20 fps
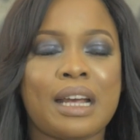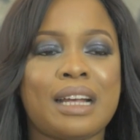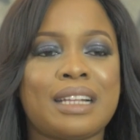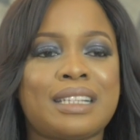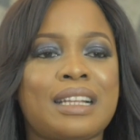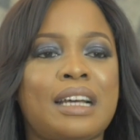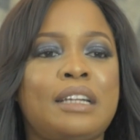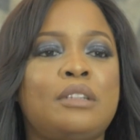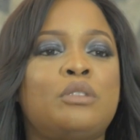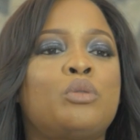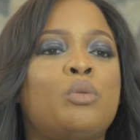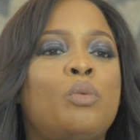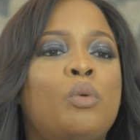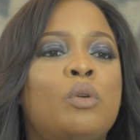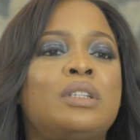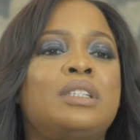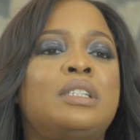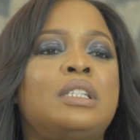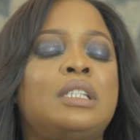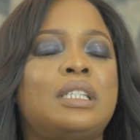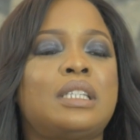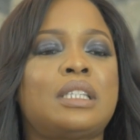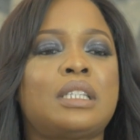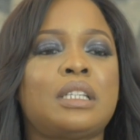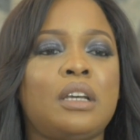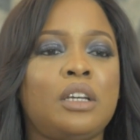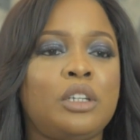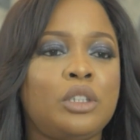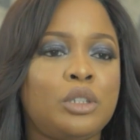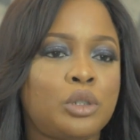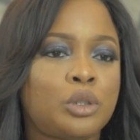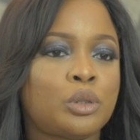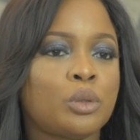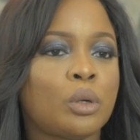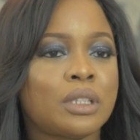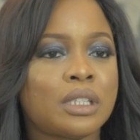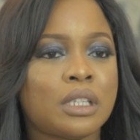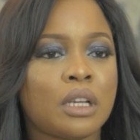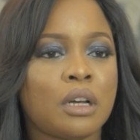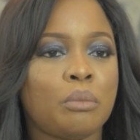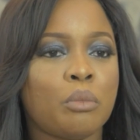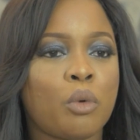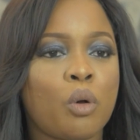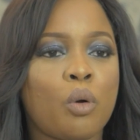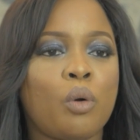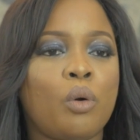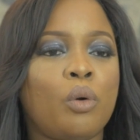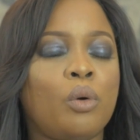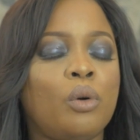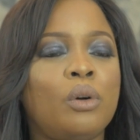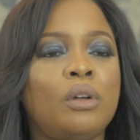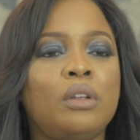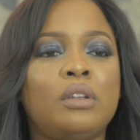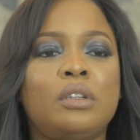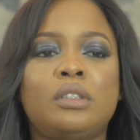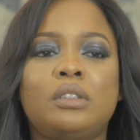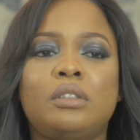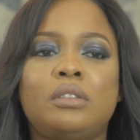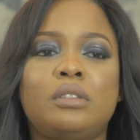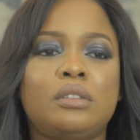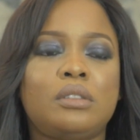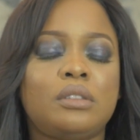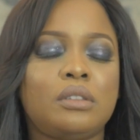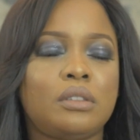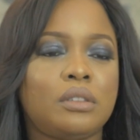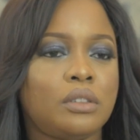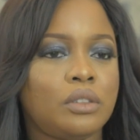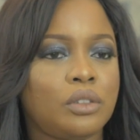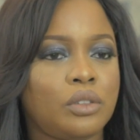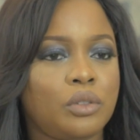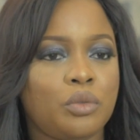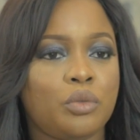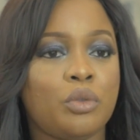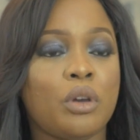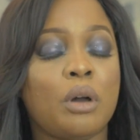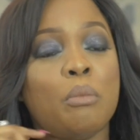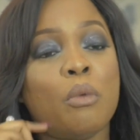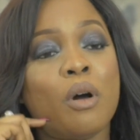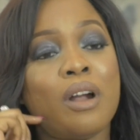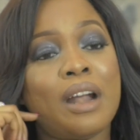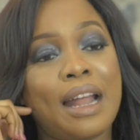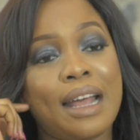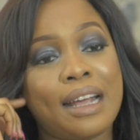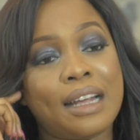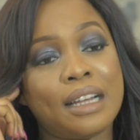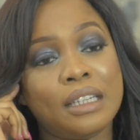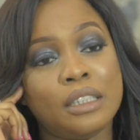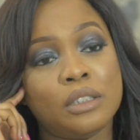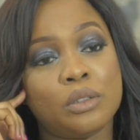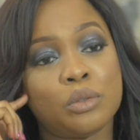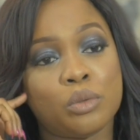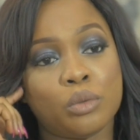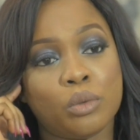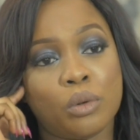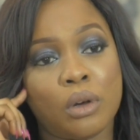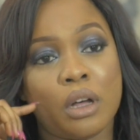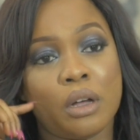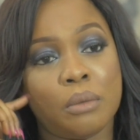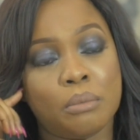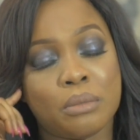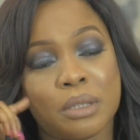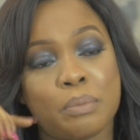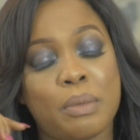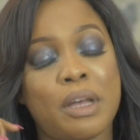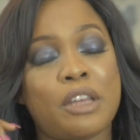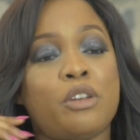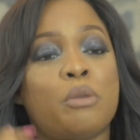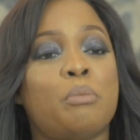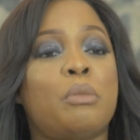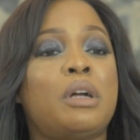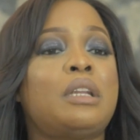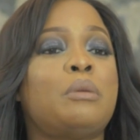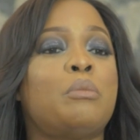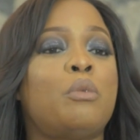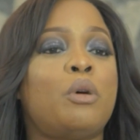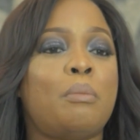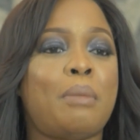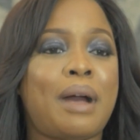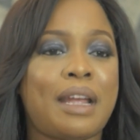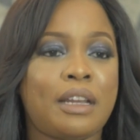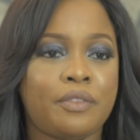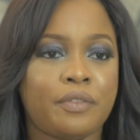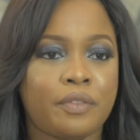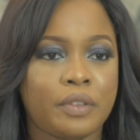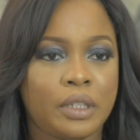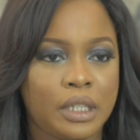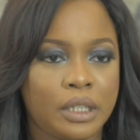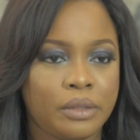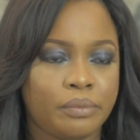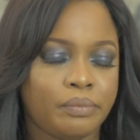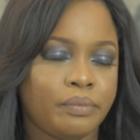aside towards this short-term goal, you're more likely to spend your money more mindfully.